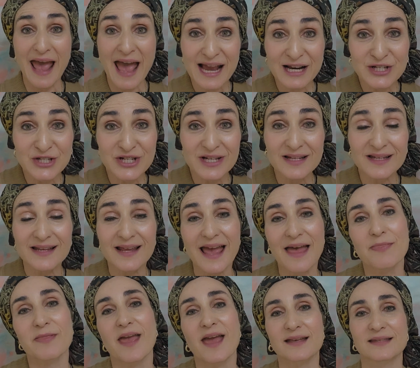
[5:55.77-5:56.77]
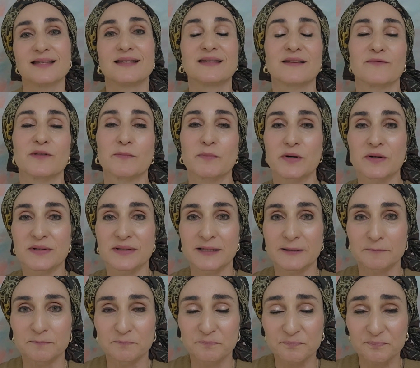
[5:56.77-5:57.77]
action and the essence of the
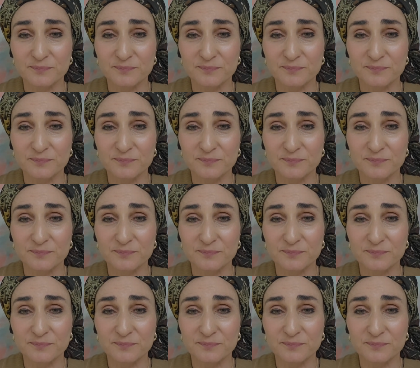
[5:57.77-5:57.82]
person.